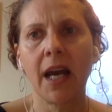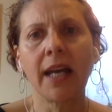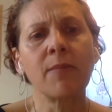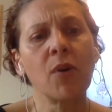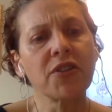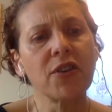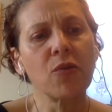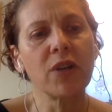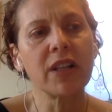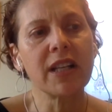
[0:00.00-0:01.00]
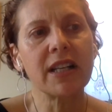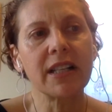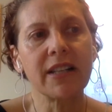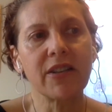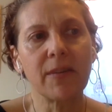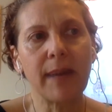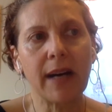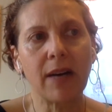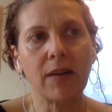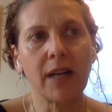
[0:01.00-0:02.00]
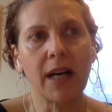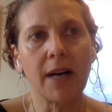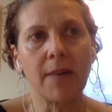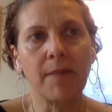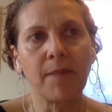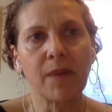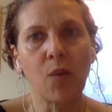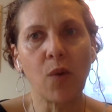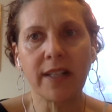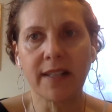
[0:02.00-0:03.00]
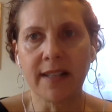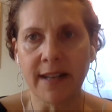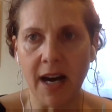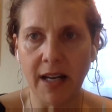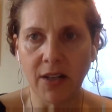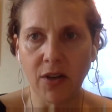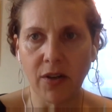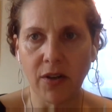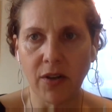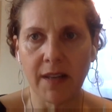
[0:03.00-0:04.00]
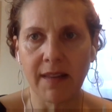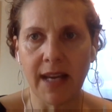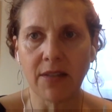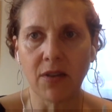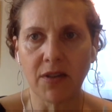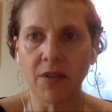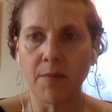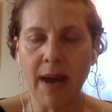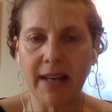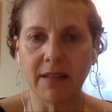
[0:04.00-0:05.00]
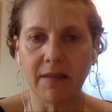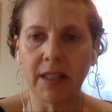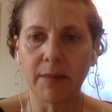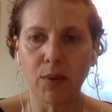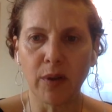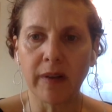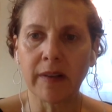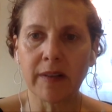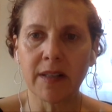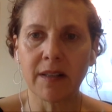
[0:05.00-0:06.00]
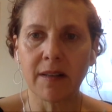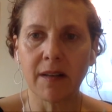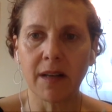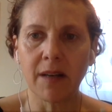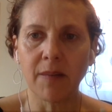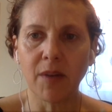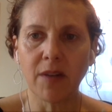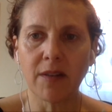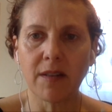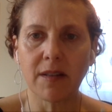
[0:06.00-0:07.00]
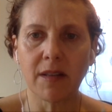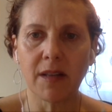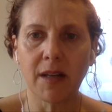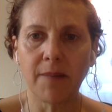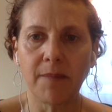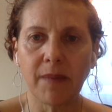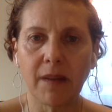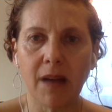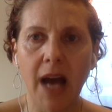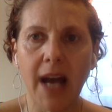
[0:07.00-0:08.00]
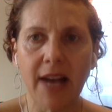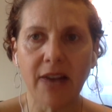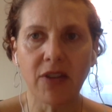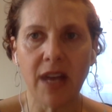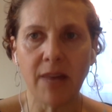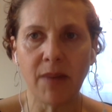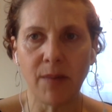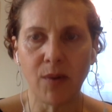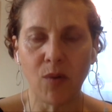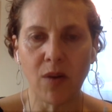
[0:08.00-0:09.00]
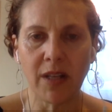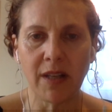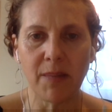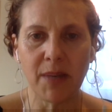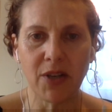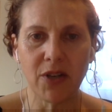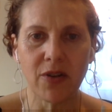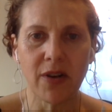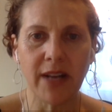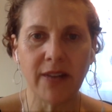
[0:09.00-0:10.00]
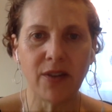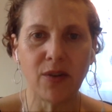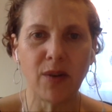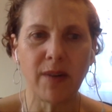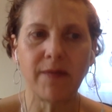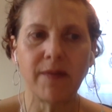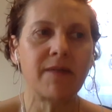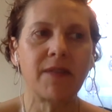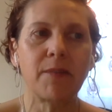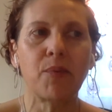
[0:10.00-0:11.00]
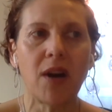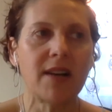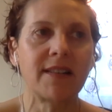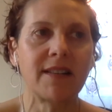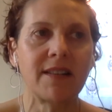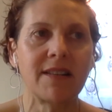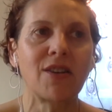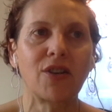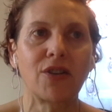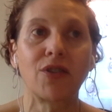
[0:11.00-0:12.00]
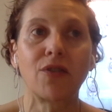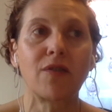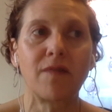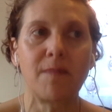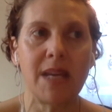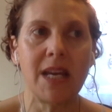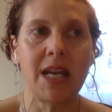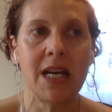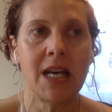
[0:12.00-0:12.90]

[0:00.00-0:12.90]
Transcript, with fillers: and I'm also really clear about um, when it's not a good fit. That's also massively important because um, um, I actually am number one in the picture. And so if, if the process isn't going to serve me,